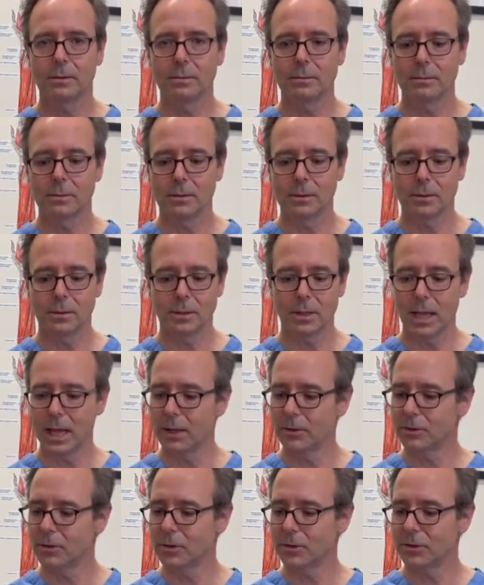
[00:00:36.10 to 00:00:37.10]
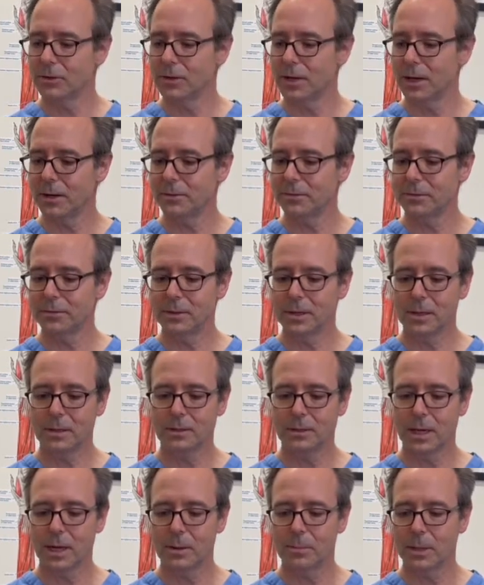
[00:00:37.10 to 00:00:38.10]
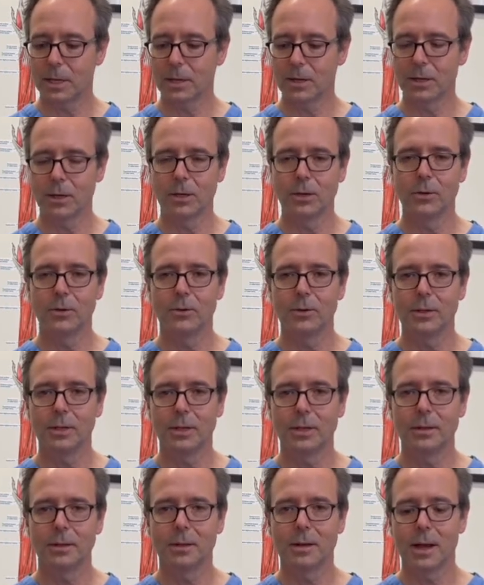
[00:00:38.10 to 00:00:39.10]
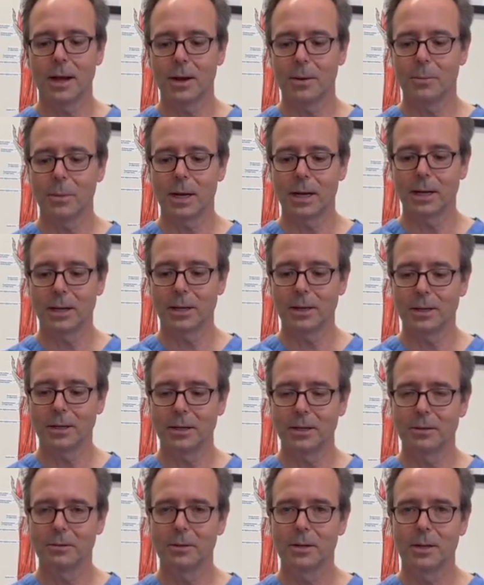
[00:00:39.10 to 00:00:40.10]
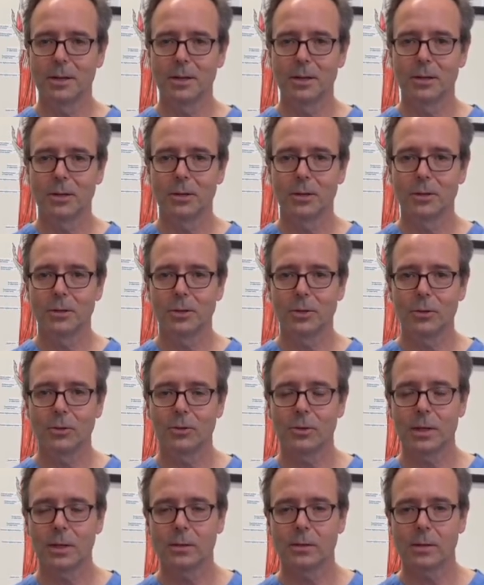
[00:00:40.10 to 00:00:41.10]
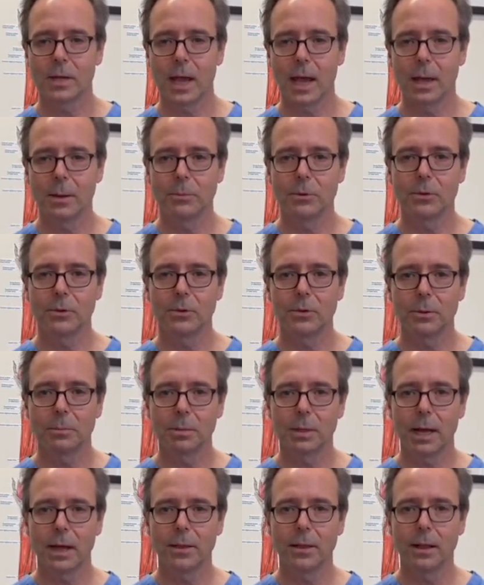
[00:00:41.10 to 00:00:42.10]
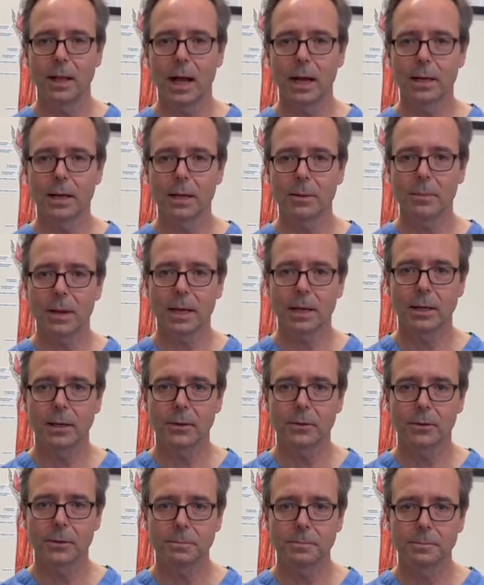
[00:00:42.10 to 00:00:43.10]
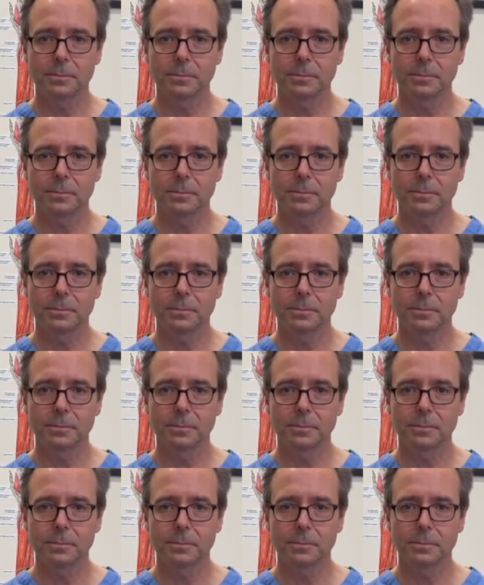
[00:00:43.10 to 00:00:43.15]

you'll ask yourself, oh, how am I going to use it? How am I going to use these tabs to apply the locking mechanism?